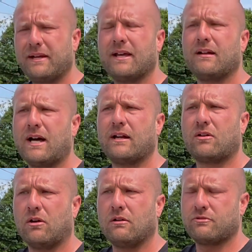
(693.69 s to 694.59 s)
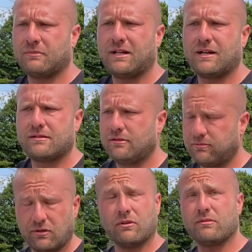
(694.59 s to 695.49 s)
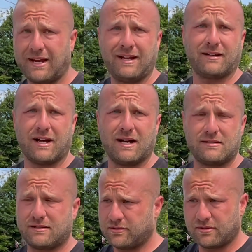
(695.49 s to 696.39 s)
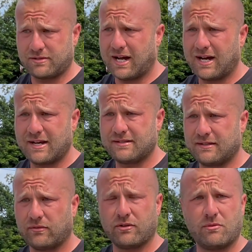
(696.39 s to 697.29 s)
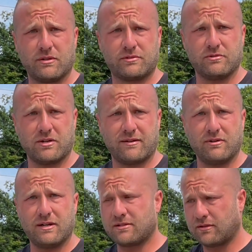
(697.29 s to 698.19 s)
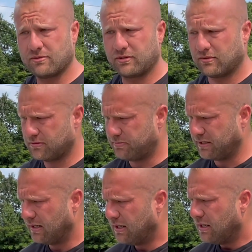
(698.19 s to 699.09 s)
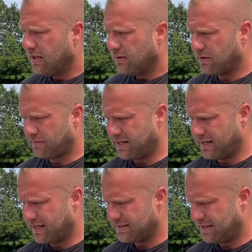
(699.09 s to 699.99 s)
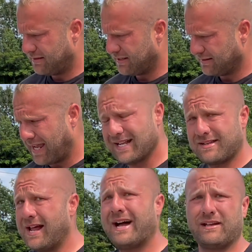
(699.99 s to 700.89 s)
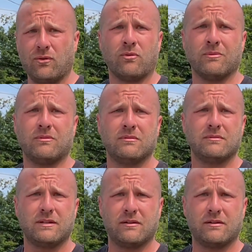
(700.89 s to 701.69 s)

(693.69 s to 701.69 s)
get a lot of calls from a lot of stupid girls and guys, because there's guys that don't know what a screwdriver is, and there's girls. But what I'm getting at is he think that's not normal. You know